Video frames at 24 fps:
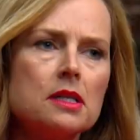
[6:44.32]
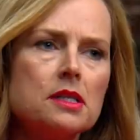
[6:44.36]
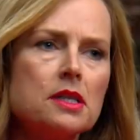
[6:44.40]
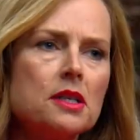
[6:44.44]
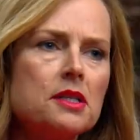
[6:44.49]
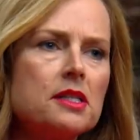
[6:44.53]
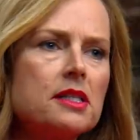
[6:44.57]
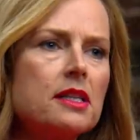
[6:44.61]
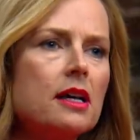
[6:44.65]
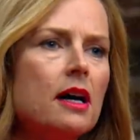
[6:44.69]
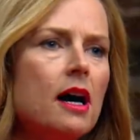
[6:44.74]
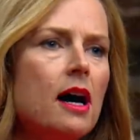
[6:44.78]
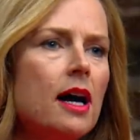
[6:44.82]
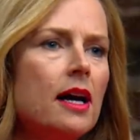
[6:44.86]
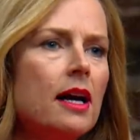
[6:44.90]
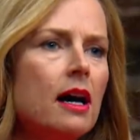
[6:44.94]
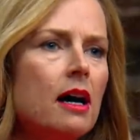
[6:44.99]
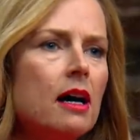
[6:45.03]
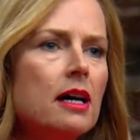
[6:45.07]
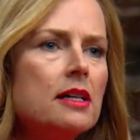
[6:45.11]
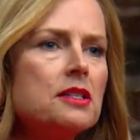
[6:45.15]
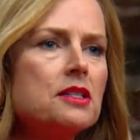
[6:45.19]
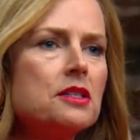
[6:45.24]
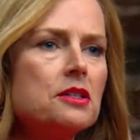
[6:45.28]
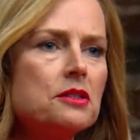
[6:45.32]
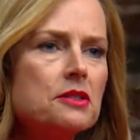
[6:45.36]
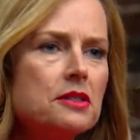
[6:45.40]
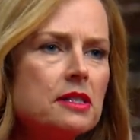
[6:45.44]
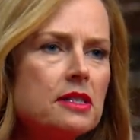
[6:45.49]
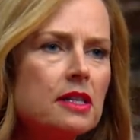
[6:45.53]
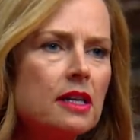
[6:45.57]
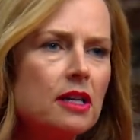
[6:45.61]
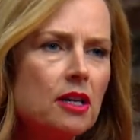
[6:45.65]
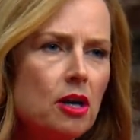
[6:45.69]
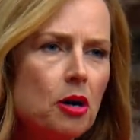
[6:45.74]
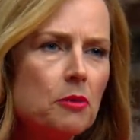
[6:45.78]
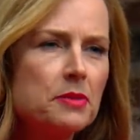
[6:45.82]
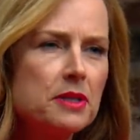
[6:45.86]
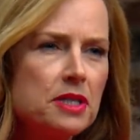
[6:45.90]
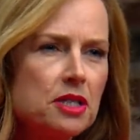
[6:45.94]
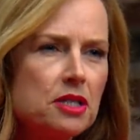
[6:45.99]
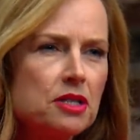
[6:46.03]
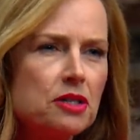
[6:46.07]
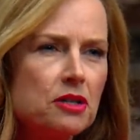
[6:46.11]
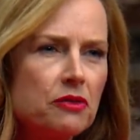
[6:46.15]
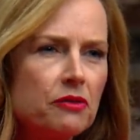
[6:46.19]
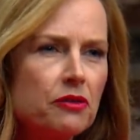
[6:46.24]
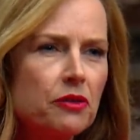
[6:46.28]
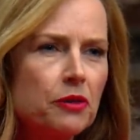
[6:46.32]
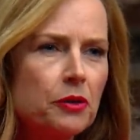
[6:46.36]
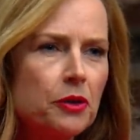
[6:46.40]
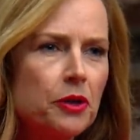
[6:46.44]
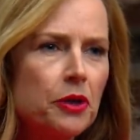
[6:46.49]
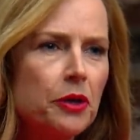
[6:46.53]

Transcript: So, Skye, I do see competition for